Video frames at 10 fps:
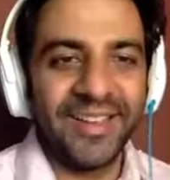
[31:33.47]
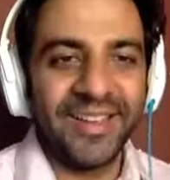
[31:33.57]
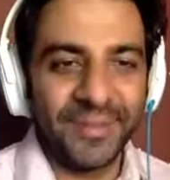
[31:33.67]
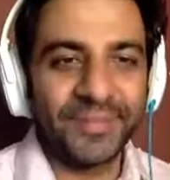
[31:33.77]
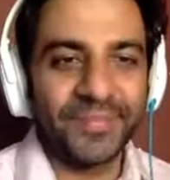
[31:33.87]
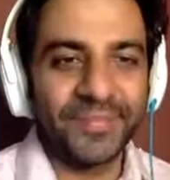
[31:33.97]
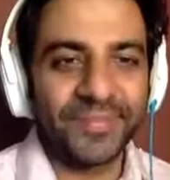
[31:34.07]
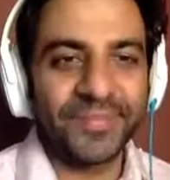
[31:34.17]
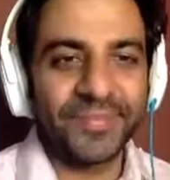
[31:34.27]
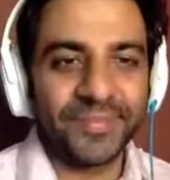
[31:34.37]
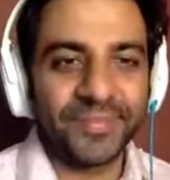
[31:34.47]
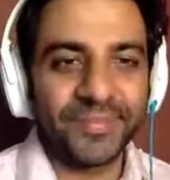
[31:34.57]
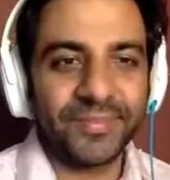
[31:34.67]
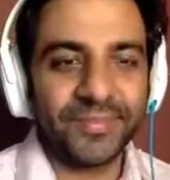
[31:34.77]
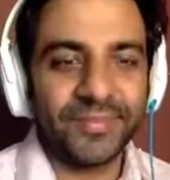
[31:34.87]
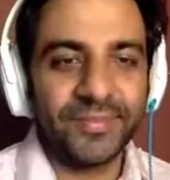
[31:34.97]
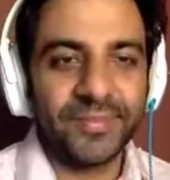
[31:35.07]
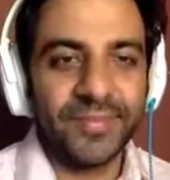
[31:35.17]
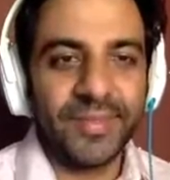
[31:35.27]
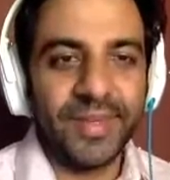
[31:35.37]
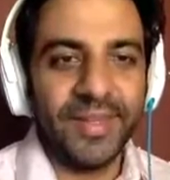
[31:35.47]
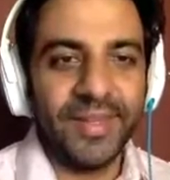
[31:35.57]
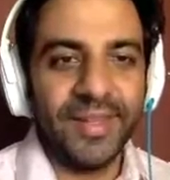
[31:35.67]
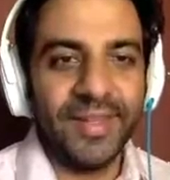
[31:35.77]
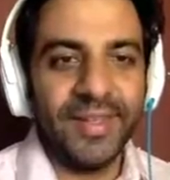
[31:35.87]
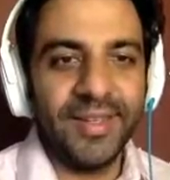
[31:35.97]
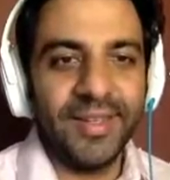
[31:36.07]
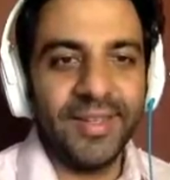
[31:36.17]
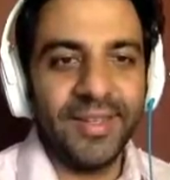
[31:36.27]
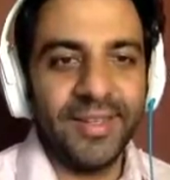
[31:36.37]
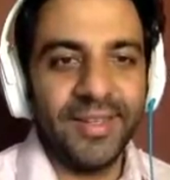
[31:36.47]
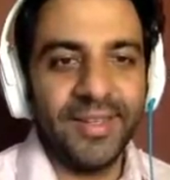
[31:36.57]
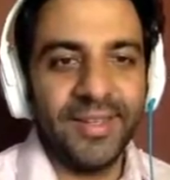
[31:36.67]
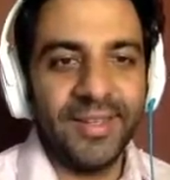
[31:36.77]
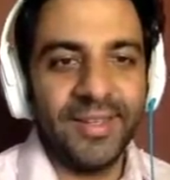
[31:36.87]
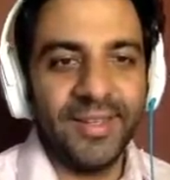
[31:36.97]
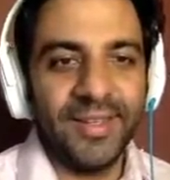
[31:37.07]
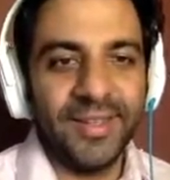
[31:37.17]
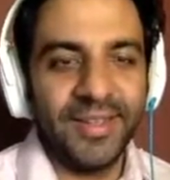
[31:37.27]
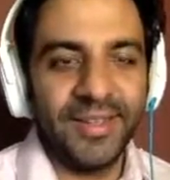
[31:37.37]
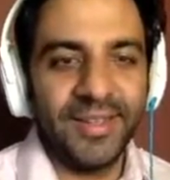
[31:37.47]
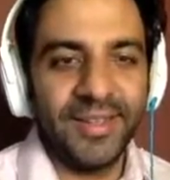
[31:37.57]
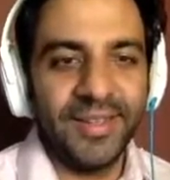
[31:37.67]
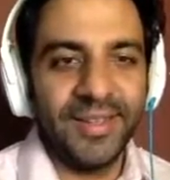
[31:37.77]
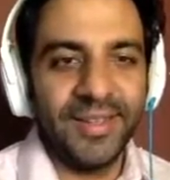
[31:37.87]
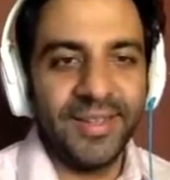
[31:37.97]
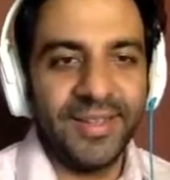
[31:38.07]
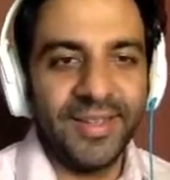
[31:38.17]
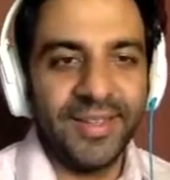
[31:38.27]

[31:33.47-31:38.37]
The person shown says nothing.